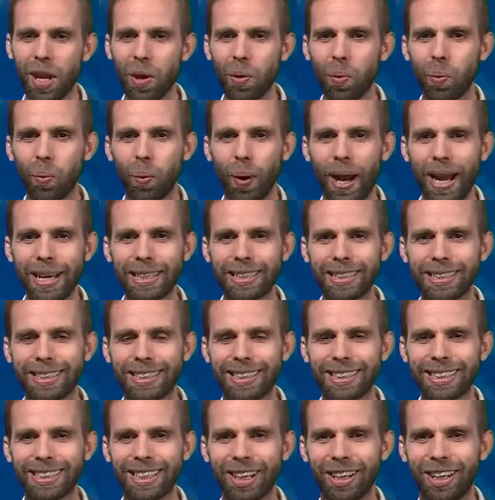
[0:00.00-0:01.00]
a wet
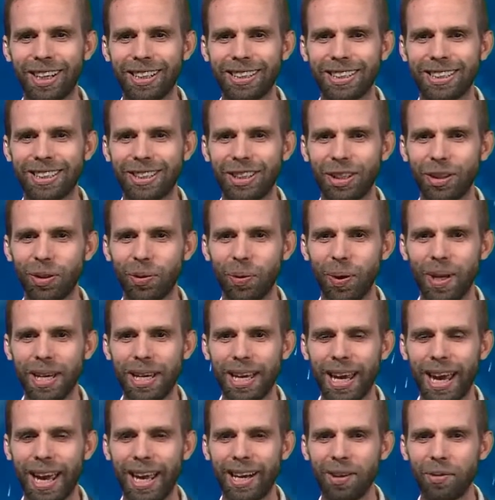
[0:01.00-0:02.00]
start to the
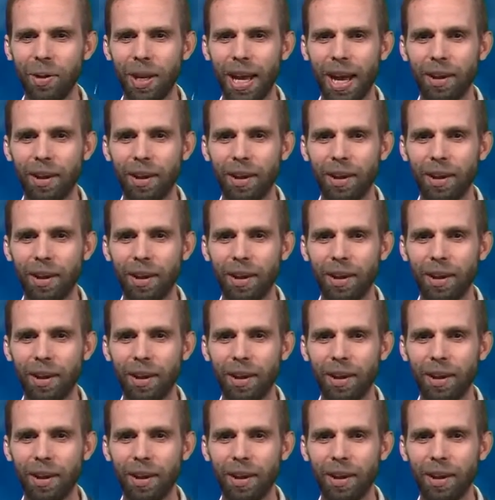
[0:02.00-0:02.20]
weekend.